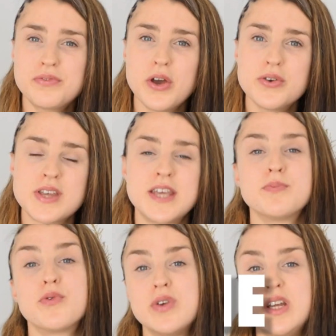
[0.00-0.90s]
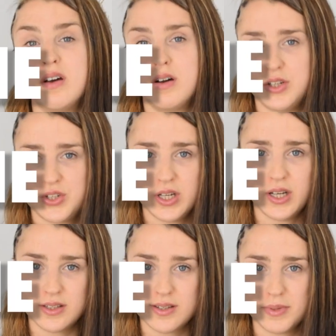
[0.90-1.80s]
those is marine ice sheet
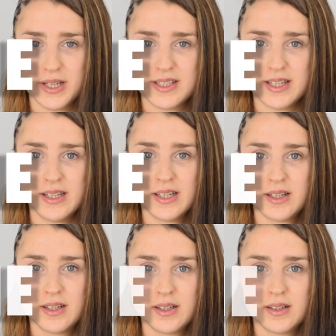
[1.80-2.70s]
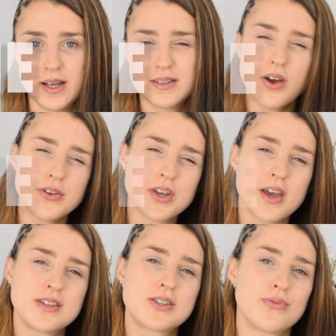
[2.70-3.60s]
instability.
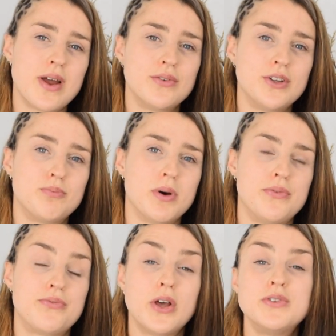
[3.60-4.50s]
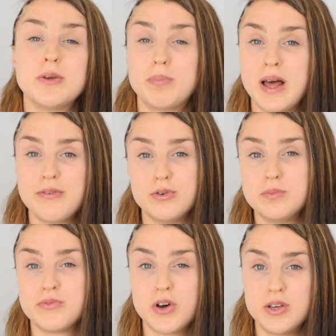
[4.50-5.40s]
Antarctica is surrounded by floating
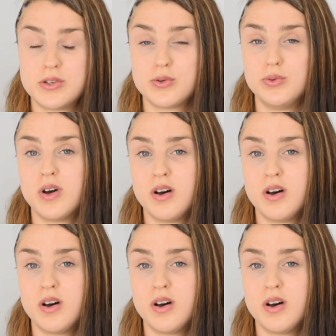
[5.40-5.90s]
platforms of ice called